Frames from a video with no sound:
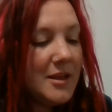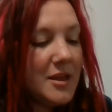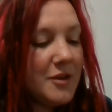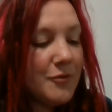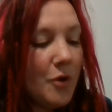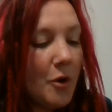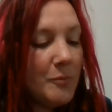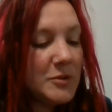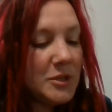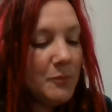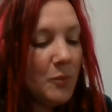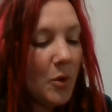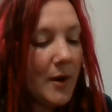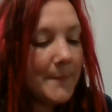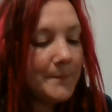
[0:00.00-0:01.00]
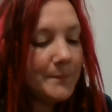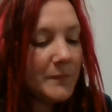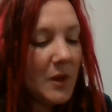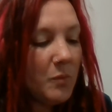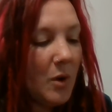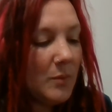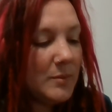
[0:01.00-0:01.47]
He groped some more.
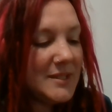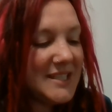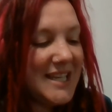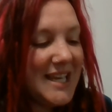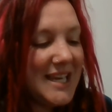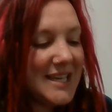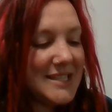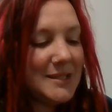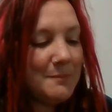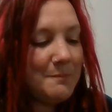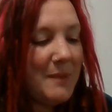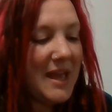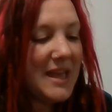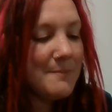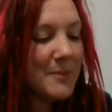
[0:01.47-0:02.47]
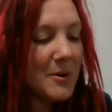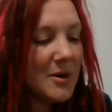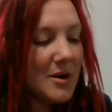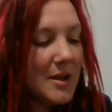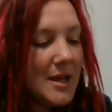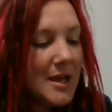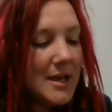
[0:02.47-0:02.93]
What was this?
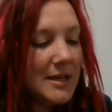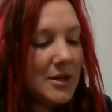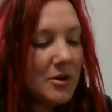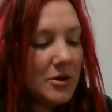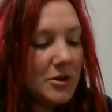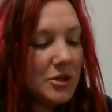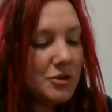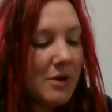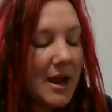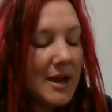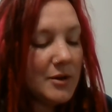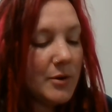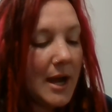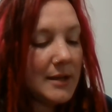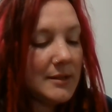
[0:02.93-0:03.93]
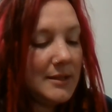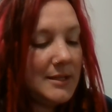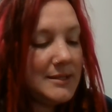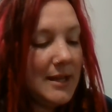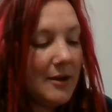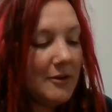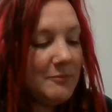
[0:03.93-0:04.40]
Paper? He heard a dry
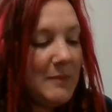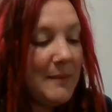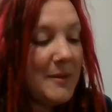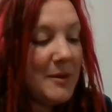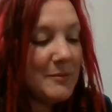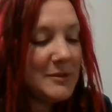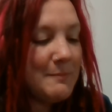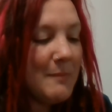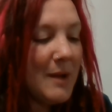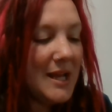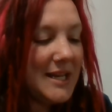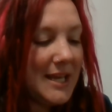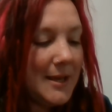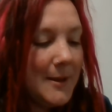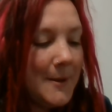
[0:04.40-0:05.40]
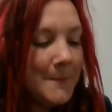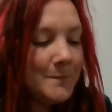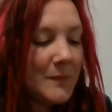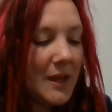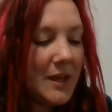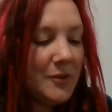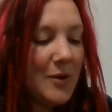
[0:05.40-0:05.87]
crackling sound. Maybe it was money.
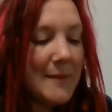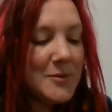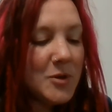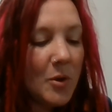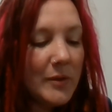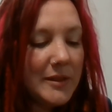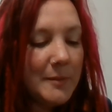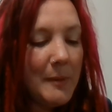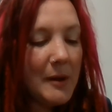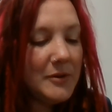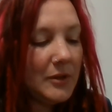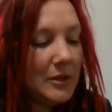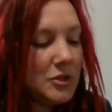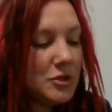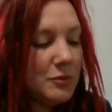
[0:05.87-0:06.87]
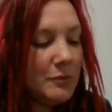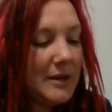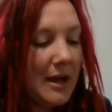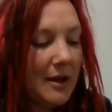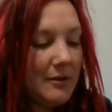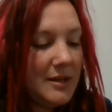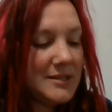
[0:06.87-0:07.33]
He grabbed a hold of the bundle and drew it
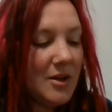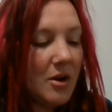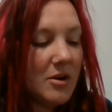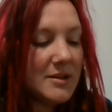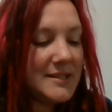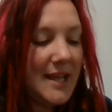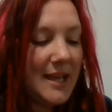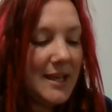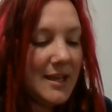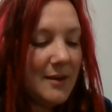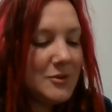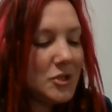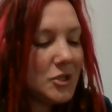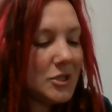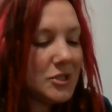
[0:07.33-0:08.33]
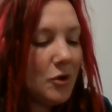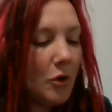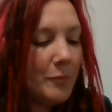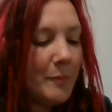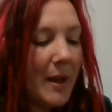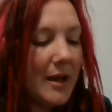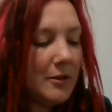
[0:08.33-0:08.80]
out. His heart sank. It was just an
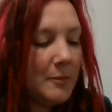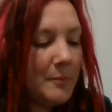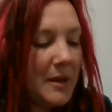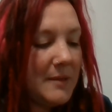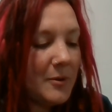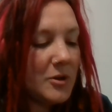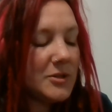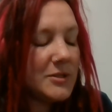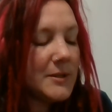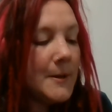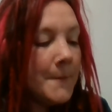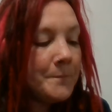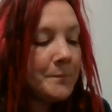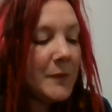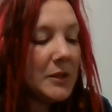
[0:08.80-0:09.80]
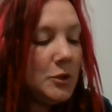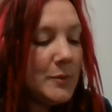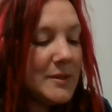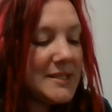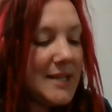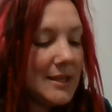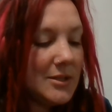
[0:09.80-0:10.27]
old pile of papers.
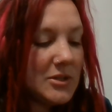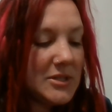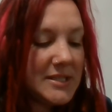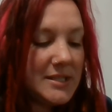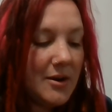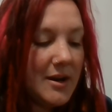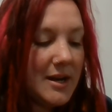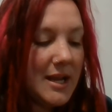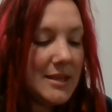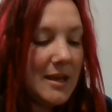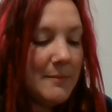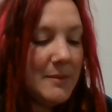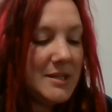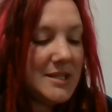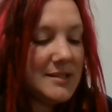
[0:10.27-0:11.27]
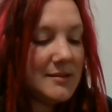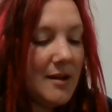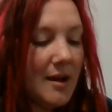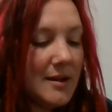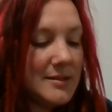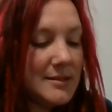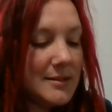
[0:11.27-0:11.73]
Lewis sat there staring at them in
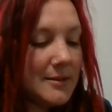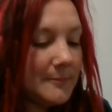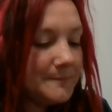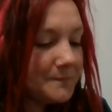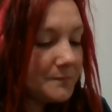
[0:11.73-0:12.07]
disgust.